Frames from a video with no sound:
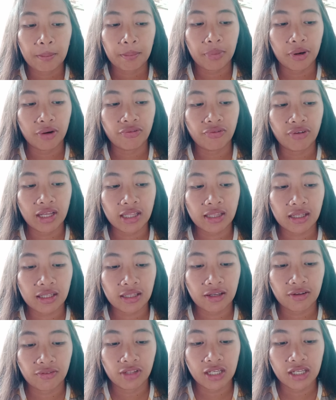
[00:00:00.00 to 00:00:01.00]

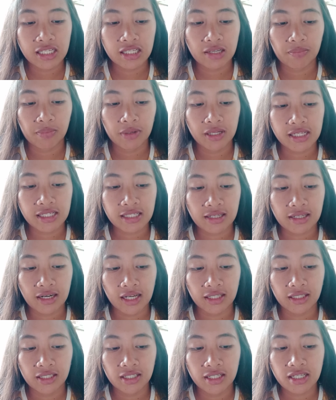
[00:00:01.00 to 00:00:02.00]
preventative discipline
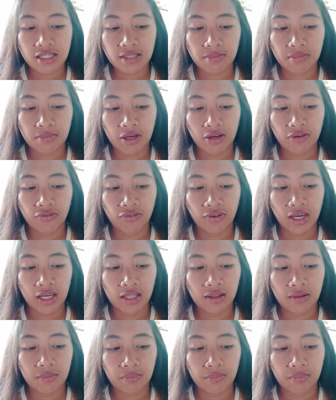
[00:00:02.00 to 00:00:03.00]
strategies may
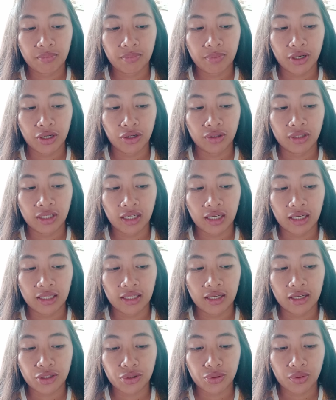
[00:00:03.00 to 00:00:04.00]
fail
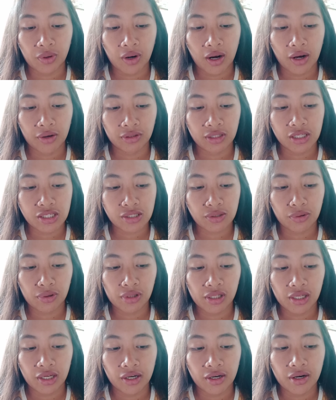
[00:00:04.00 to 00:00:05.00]
periodically throughout the school
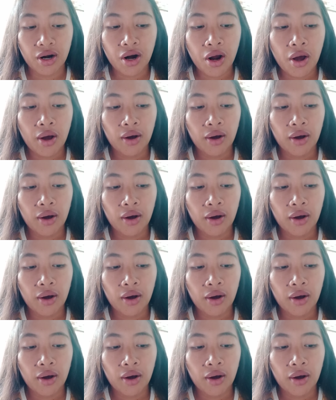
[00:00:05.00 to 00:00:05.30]
year